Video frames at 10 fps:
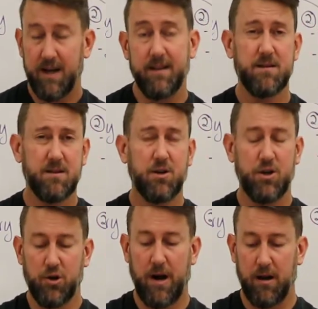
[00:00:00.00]
And this is going
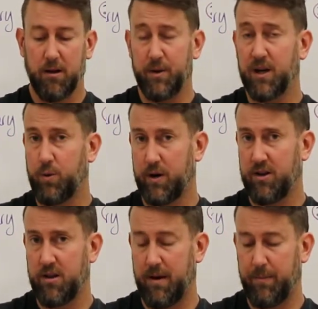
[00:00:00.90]
to dry out a little bit quicker
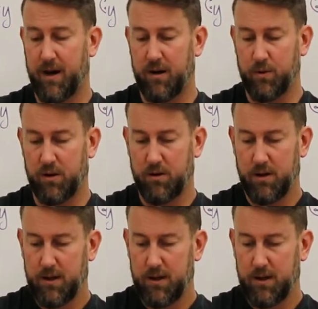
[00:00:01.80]
than my pot will.